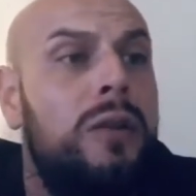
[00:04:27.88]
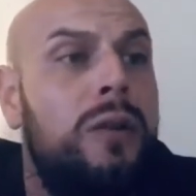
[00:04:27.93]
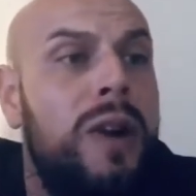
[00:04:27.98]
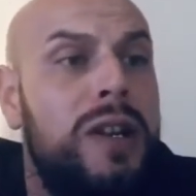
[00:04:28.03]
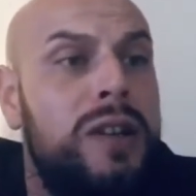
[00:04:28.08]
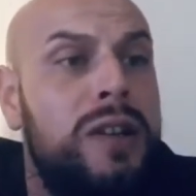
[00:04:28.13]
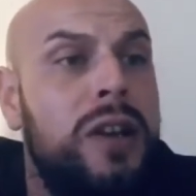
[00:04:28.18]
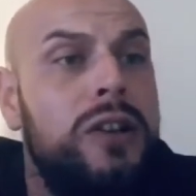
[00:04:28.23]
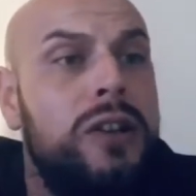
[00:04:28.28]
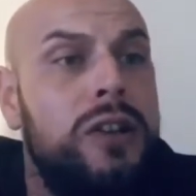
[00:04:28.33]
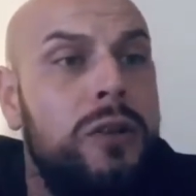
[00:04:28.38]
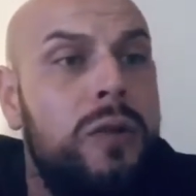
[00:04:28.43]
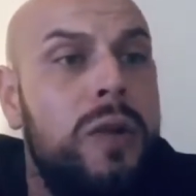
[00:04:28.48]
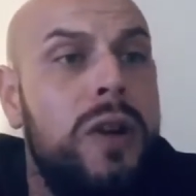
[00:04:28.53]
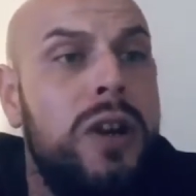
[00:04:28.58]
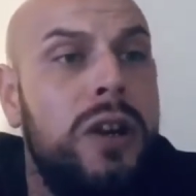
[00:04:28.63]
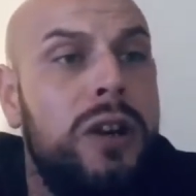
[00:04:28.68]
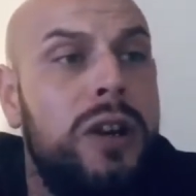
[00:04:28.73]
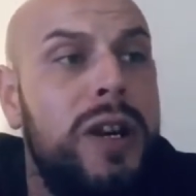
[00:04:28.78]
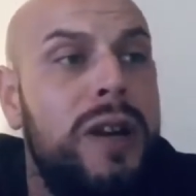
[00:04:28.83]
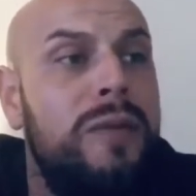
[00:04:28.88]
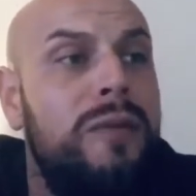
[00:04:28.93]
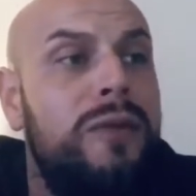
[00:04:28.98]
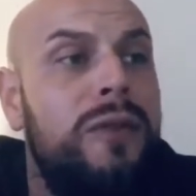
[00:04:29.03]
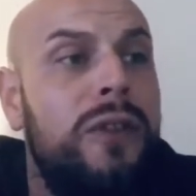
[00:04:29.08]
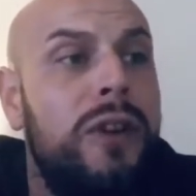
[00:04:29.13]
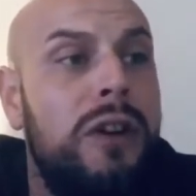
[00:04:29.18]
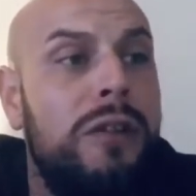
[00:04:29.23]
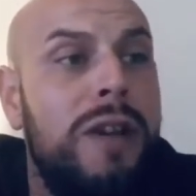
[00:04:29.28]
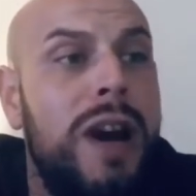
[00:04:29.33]
on to work on him
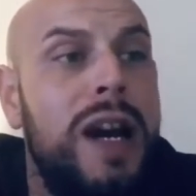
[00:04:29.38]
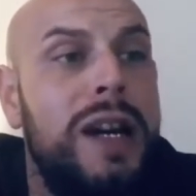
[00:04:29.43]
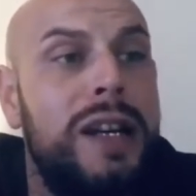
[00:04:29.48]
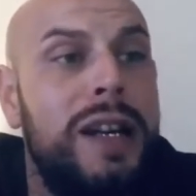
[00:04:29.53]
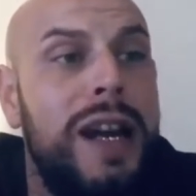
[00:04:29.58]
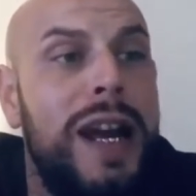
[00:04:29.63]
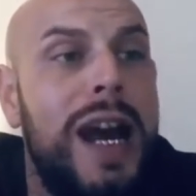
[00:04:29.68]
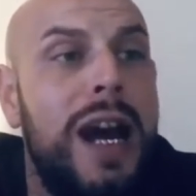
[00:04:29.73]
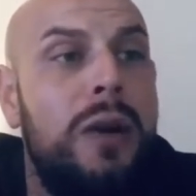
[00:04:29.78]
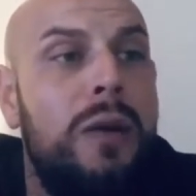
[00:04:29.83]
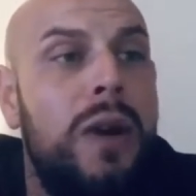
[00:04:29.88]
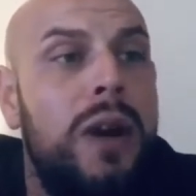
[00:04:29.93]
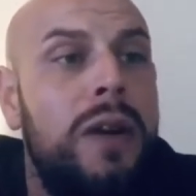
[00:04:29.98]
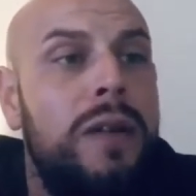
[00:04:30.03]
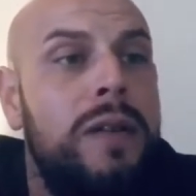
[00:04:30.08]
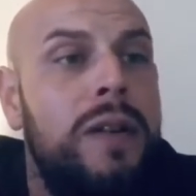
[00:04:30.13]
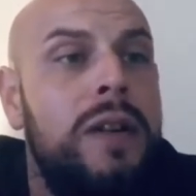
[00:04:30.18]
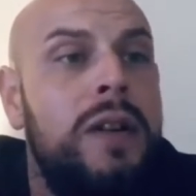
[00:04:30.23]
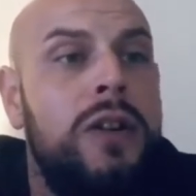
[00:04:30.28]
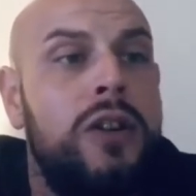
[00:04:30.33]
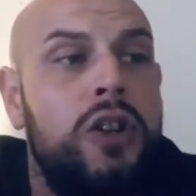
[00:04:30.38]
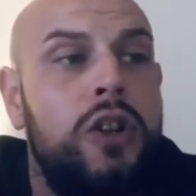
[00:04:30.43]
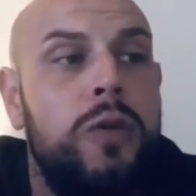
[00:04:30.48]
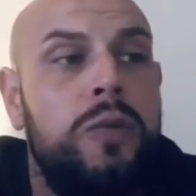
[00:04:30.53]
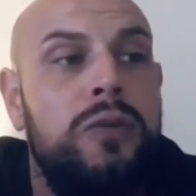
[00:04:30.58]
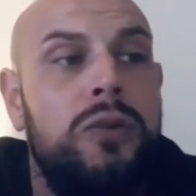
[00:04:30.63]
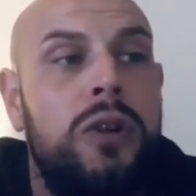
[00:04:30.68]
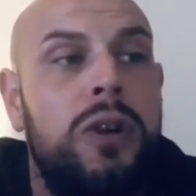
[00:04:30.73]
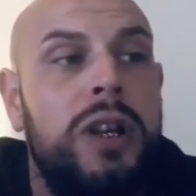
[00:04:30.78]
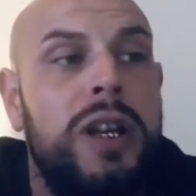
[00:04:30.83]
for around an hour,
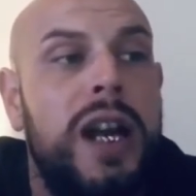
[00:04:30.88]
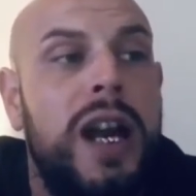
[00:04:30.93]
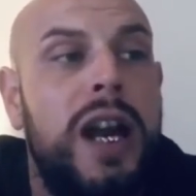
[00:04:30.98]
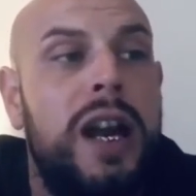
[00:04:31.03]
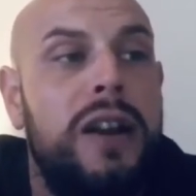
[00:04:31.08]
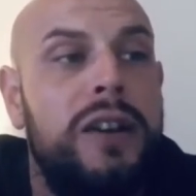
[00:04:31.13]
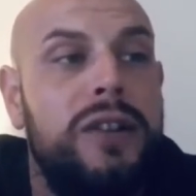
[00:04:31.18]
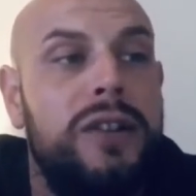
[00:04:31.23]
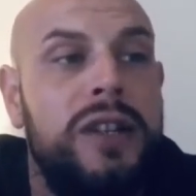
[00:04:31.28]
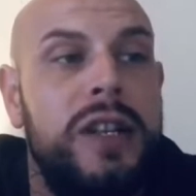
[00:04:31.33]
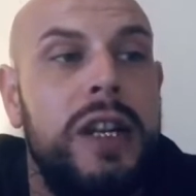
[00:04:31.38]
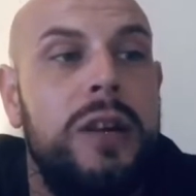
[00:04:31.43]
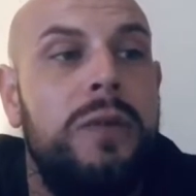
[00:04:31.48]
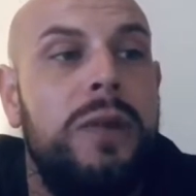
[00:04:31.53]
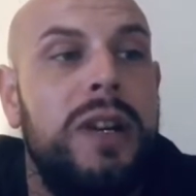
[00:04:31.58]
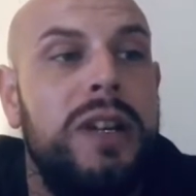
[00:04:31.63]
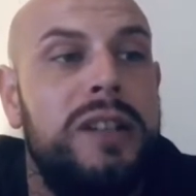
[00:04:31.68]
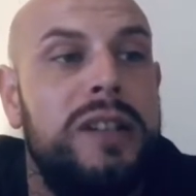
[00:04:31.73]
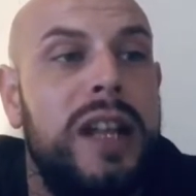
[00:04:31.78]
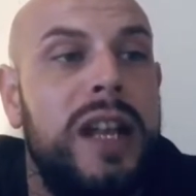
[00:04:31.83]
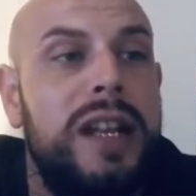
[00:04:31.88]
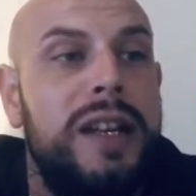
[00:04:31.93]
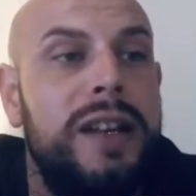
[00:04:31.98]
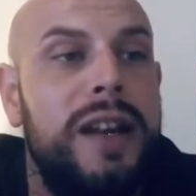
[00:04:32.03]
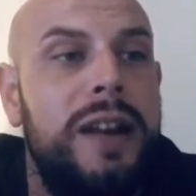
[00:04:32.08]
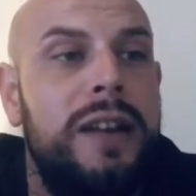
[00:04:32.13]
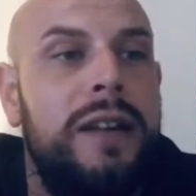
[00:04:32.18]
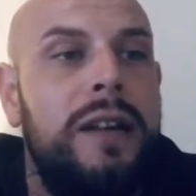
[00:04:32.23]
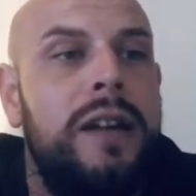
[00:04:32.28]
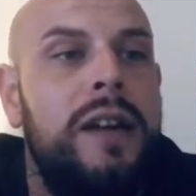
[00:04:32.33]
sprawled out on C-Wing's
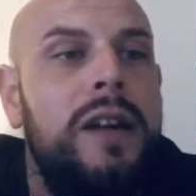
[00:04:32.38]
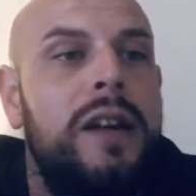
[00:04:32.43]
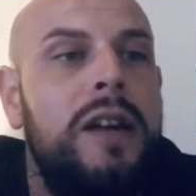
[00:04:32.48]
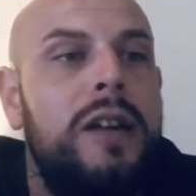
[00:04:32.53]
landing.